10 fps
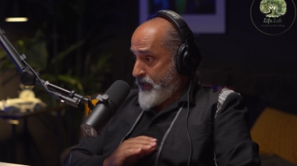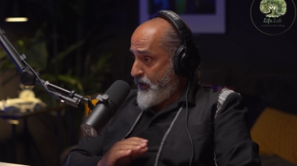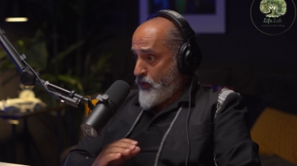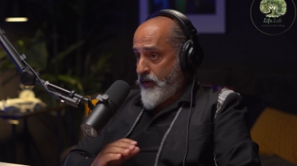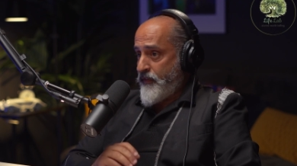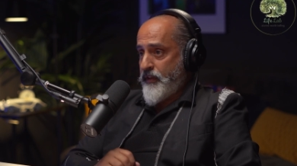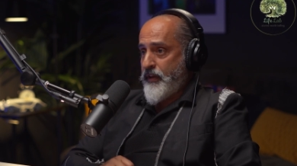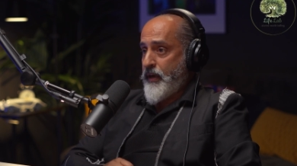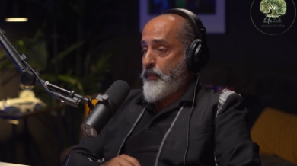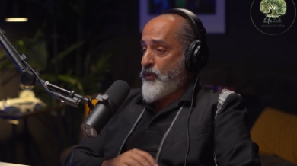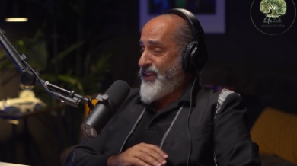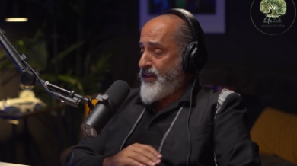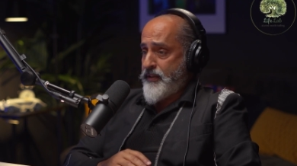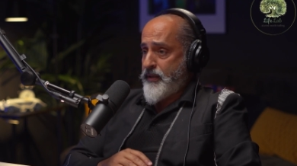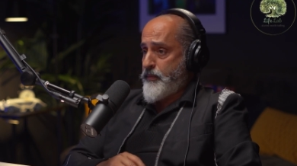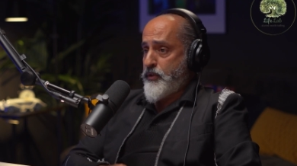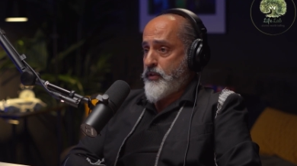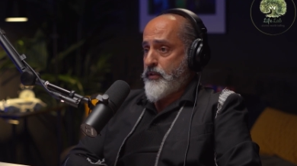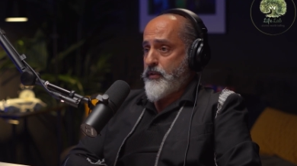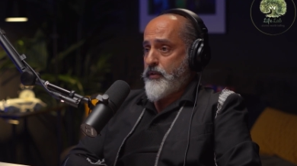they know everything about any
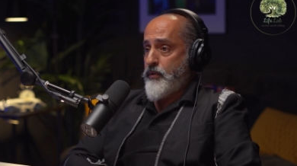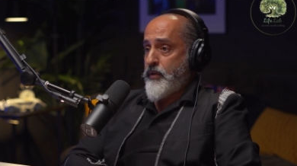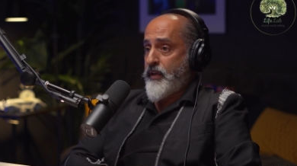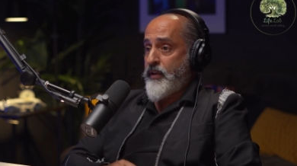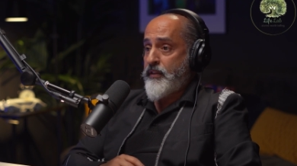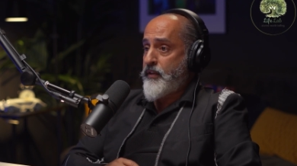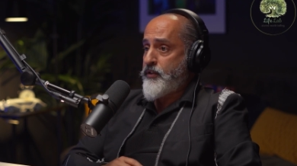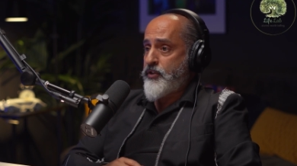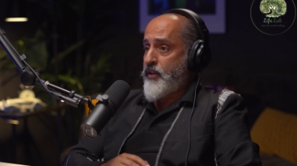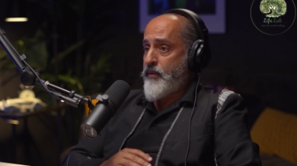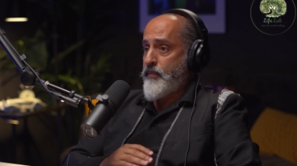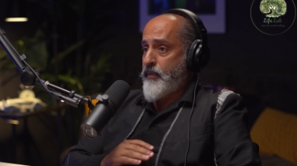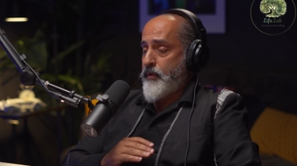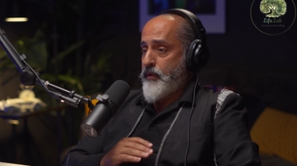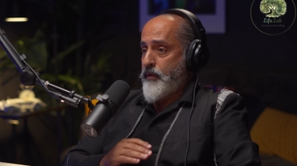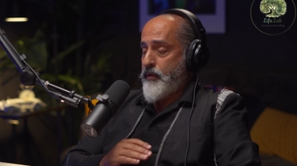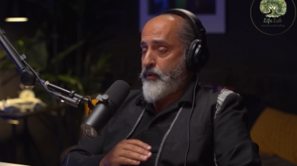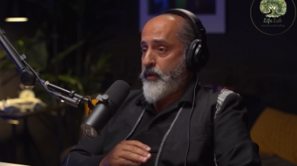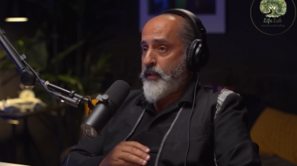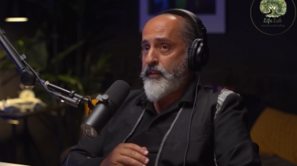subject you cannot teach them
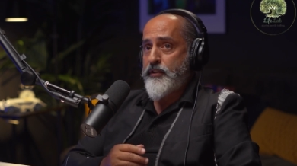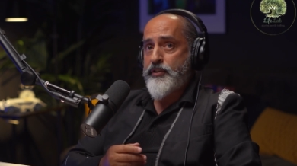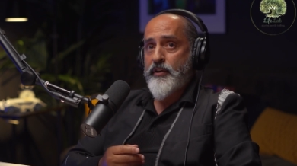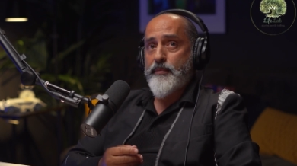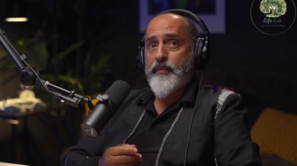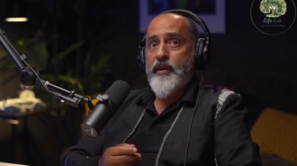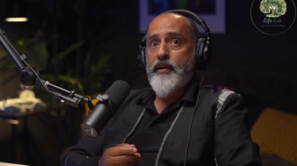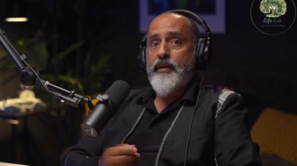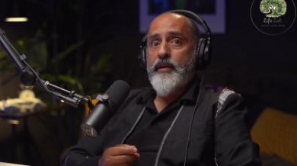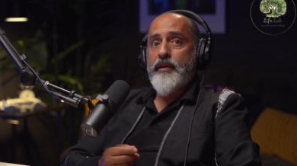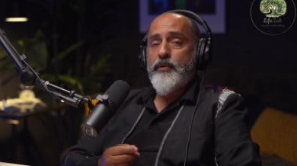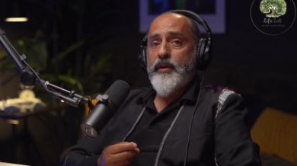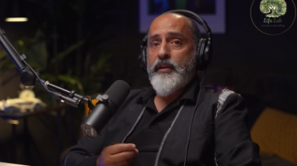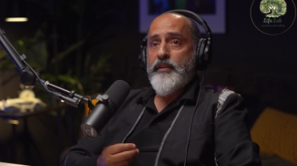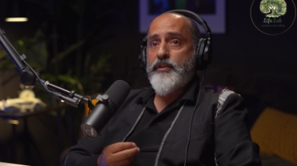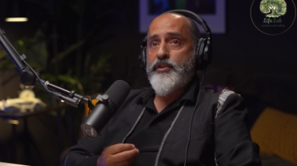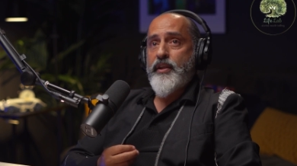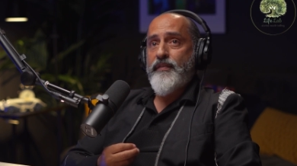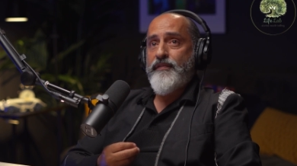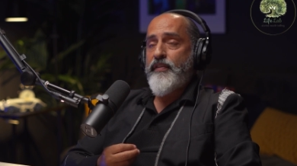you can teach them you can teach
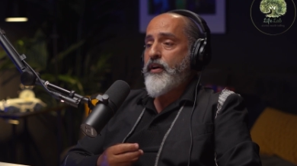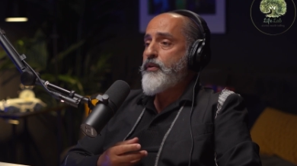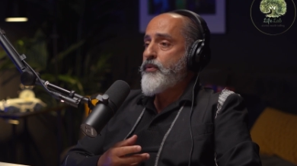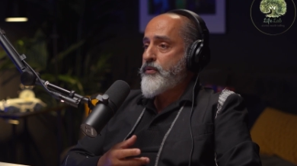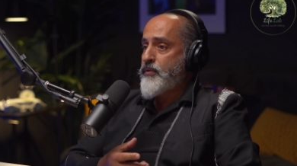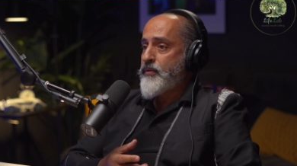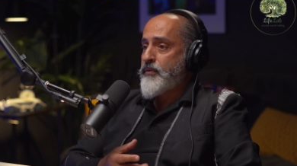them values